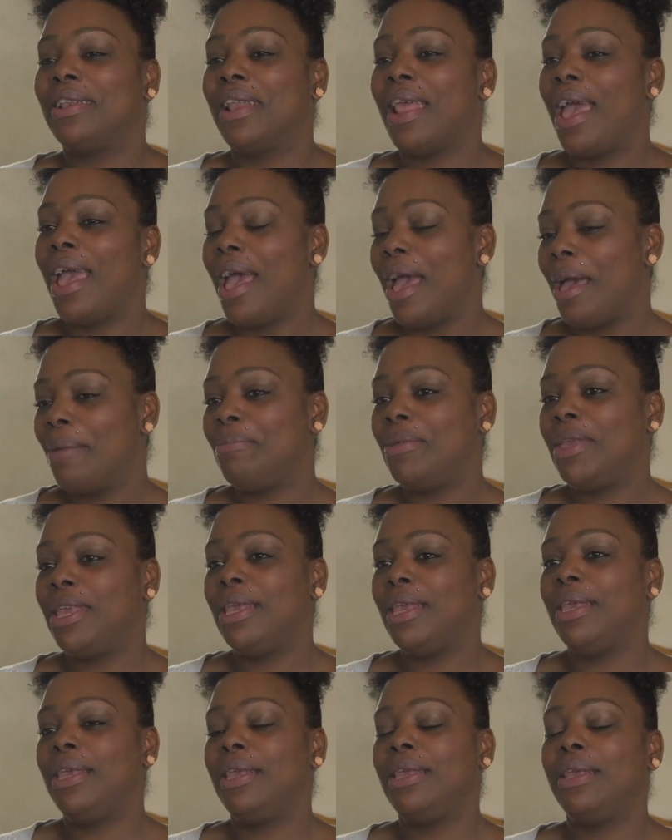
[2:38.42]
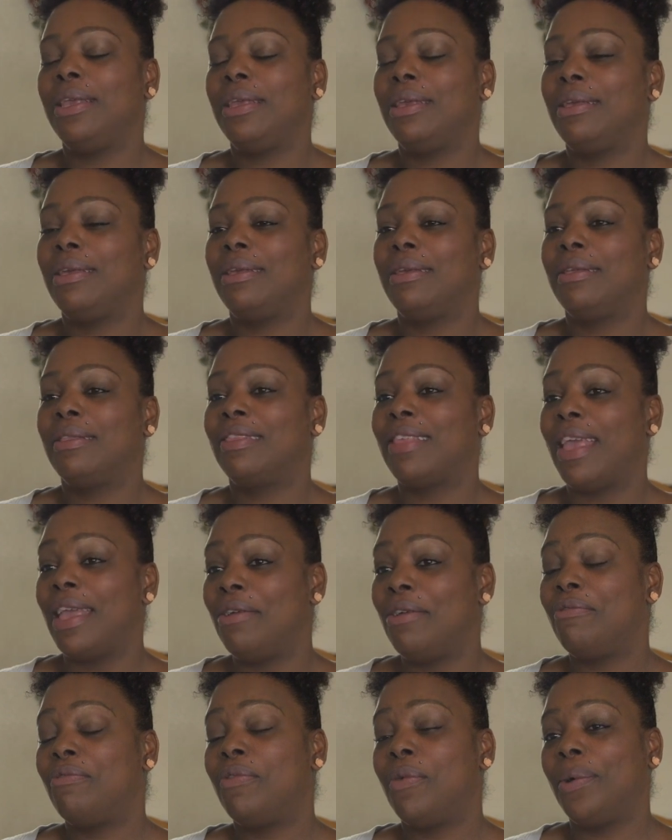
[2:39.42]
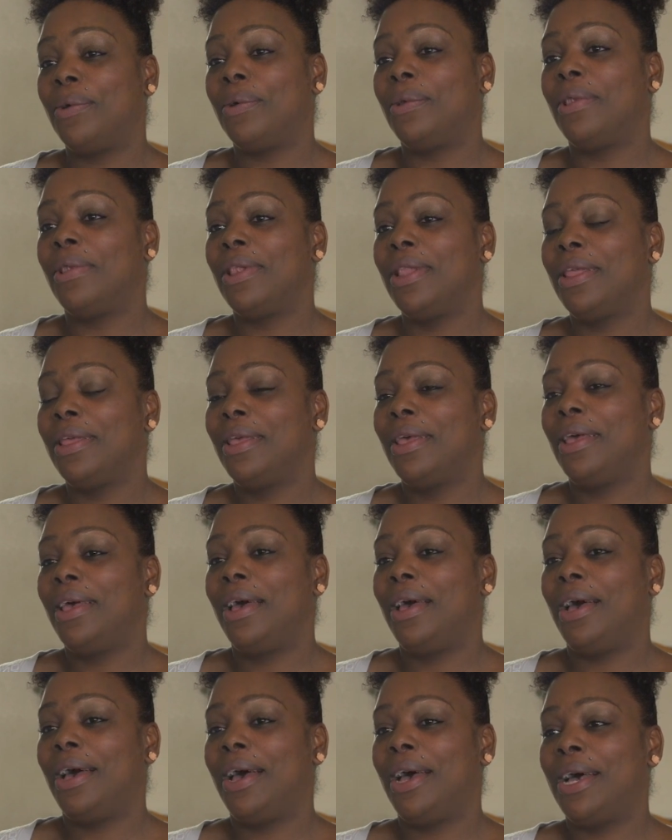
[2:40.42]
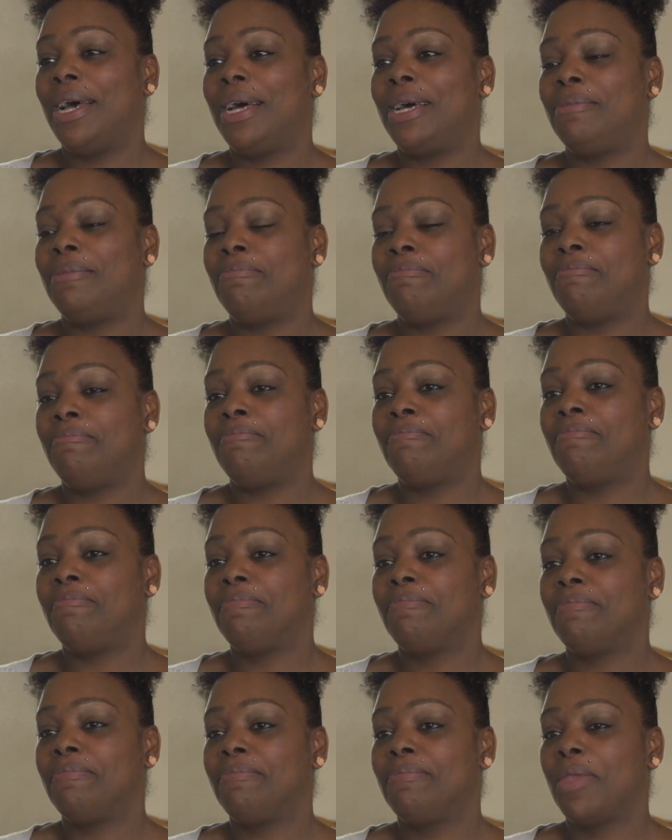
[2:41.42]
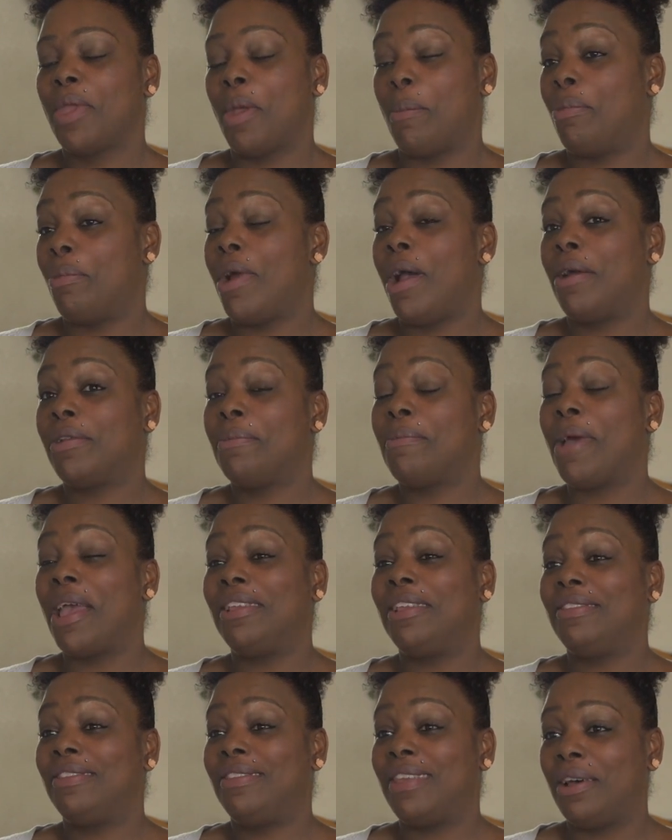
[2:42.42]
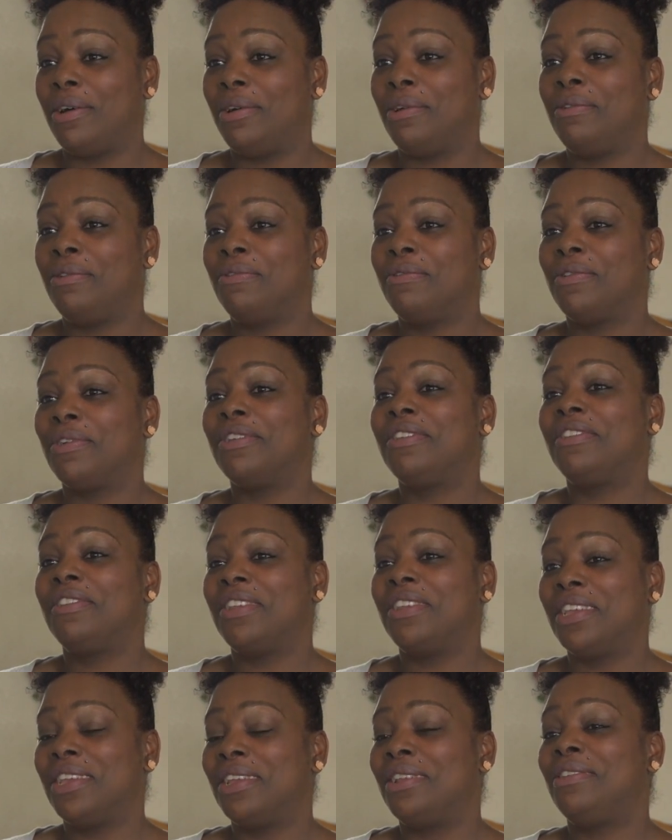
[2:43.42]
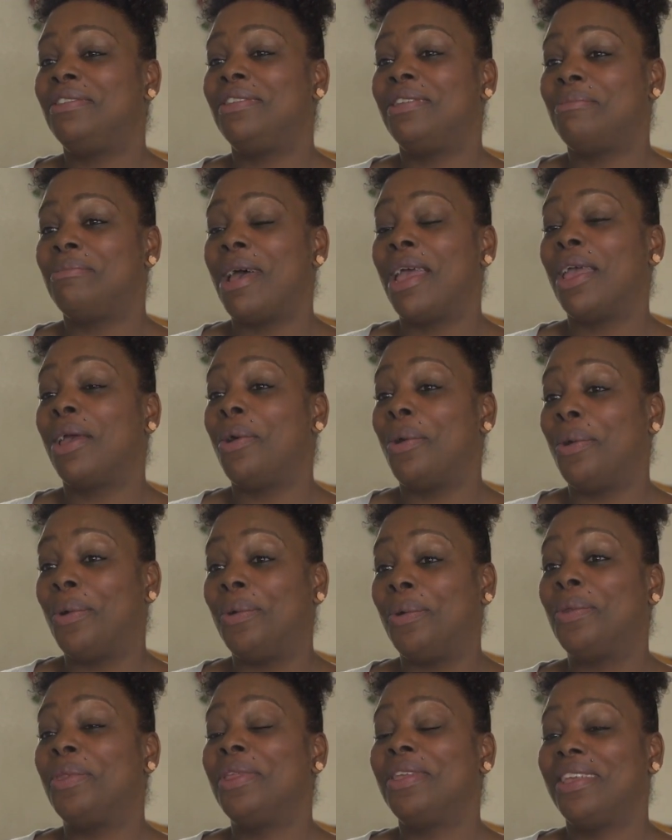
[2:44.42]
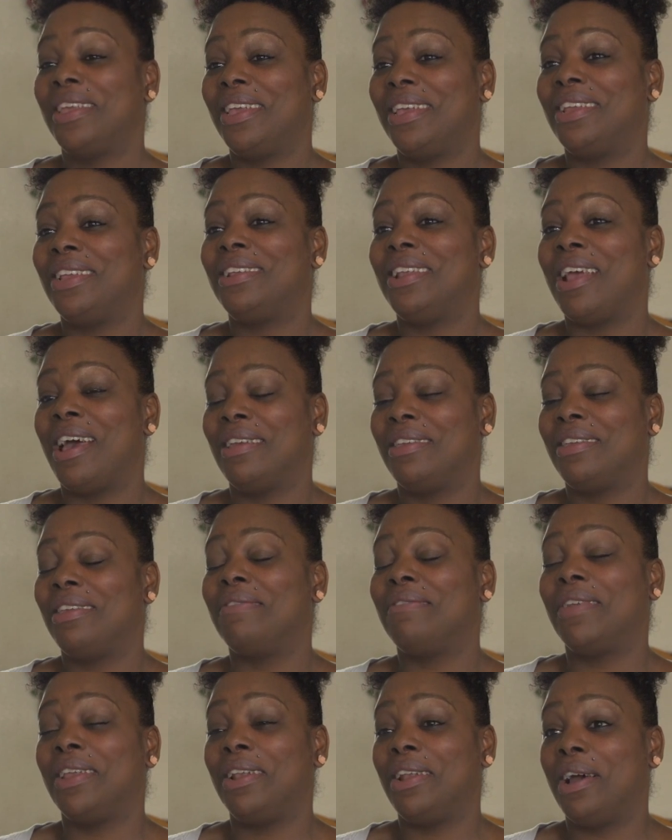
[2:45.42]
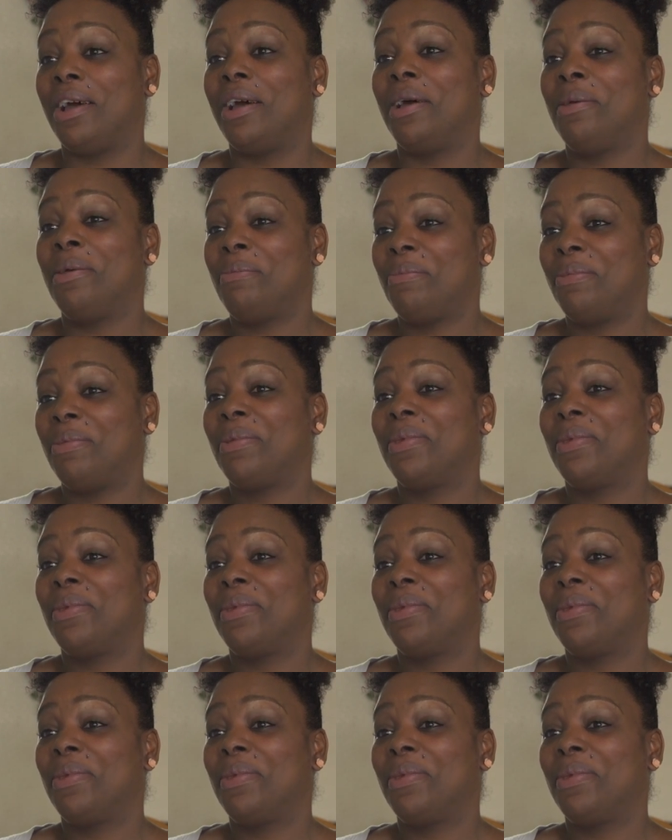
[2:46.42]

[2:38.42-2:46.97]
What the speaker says: happy, thankful, proud of myself for sticking to my goal and not giving up.